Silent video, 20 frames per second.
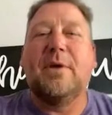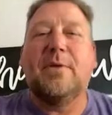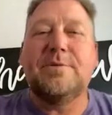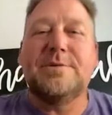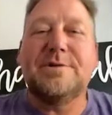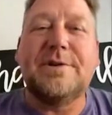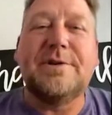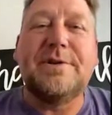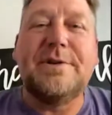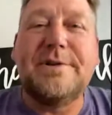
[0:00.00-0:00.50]

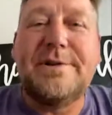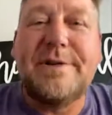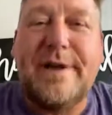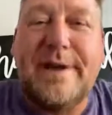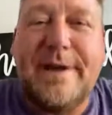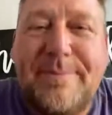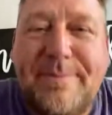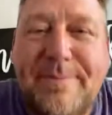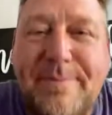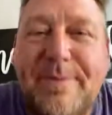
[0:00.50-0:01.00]
was a good
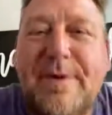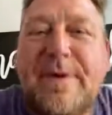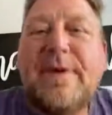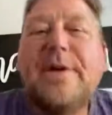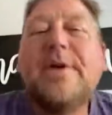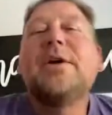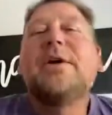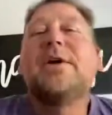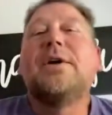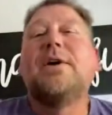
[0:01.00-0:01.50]
time.
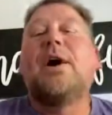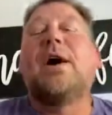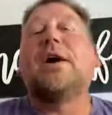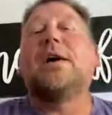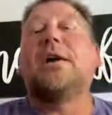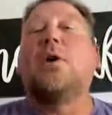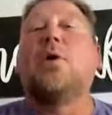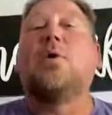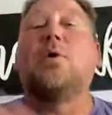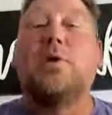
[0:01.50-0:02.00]
All
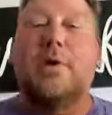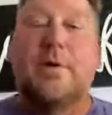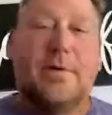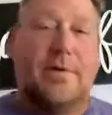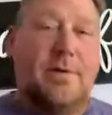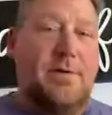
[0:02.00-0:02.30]
right, hold on.